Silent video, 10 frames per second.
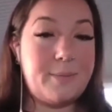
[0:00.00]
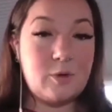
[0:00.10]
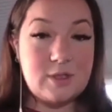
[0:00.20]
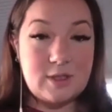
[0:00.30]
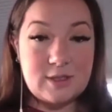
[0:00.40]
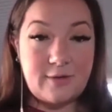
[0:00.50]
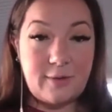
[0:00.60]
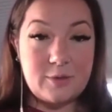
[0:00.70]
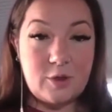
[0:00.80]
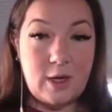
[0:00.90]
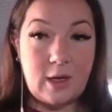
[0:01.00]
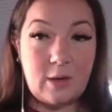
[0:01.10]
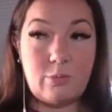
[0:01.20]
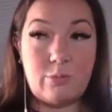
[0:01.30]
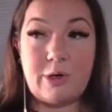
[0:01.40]
Most of the stuff I'm
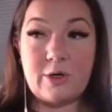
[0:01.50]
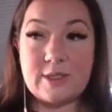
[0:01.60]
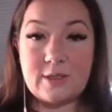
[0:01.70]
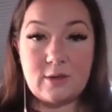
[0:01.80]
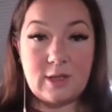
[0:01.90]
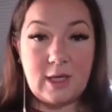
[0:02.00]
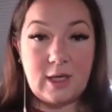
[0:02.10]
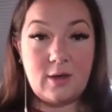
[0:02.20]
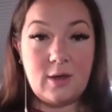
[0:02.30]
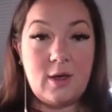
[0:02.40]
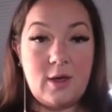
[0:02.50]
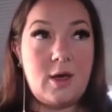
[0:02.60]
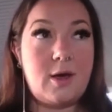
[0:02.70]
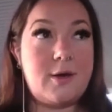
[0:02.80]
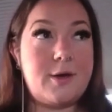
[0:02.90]
doing personally,
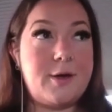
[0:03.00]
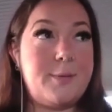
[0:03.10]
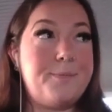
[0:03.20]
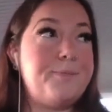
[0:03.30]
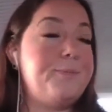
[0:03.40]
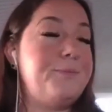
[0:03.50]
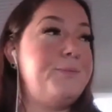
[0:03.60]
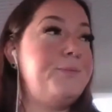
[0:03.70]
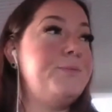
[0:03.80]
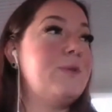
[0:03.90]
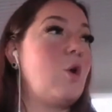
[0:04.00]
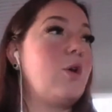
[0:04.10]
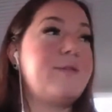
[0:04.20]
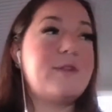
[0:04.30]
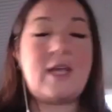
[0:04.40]
um,
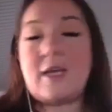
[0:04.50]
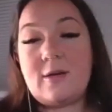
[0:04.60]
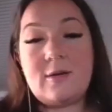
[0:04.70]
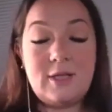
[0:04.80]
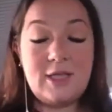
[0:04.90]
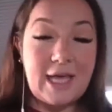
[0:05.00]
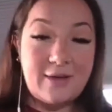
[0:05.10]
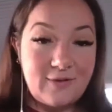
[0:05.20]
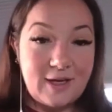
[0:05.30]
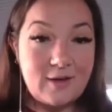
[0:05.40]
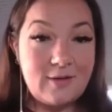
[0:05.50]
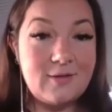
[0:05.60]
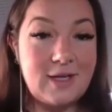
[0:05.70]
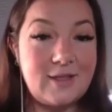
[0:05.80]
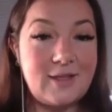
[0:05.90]
or even like lifing
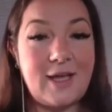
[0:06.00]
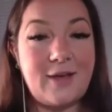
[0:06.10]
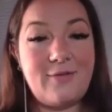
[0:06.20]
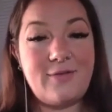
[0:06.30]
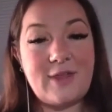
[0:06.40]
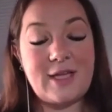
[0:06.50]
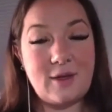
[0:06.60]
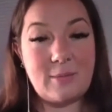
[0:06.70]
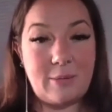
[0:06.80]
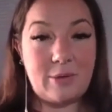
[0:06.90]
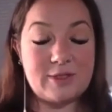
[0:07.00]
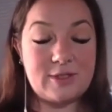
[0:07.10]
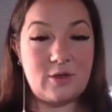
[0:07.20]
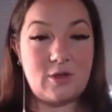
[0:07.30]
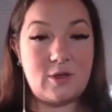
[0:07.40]
in life, that's on my
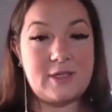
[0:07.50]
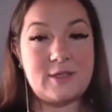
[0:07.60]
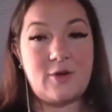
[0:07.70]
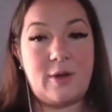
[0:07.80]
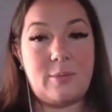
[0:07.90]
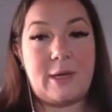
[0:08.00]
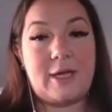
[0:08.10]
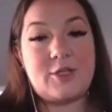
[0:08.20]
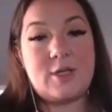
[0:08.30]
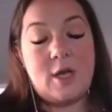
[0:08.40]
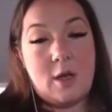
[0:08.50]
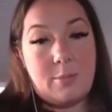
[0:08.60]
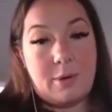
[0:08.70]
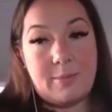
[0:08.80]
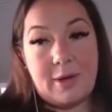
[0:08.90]
personal Instagram page.
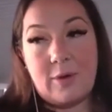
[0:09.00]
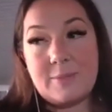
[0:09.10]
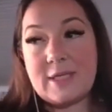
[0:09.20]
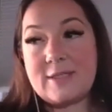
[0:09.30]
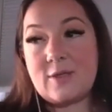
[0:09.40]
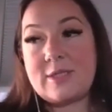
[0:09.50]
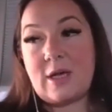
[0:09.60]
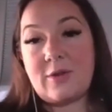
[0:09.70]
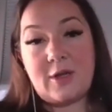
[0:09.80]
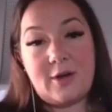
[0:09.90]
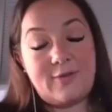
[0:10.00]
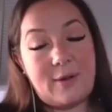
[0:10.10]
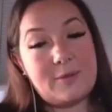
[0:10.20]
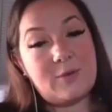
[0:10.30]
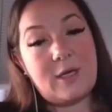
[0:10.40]
But my website's always out there if
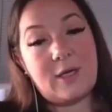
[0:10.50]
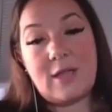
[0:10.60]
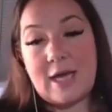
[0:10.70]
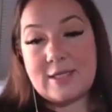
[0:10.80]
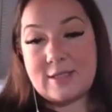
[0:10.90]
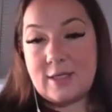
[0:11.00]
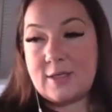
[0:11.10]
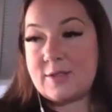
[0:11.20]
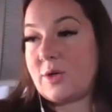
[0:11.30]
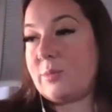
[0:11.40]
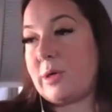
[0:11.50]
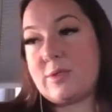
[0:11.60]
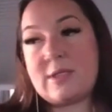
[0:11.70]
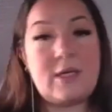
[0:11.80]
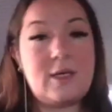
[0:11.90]
I'm doing classes or
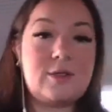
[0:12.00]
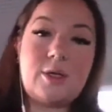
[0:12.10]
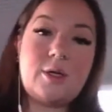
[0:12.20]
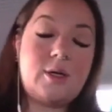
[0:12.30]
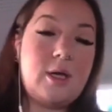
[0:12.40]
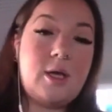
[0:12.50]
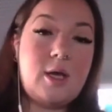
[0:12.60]
postings or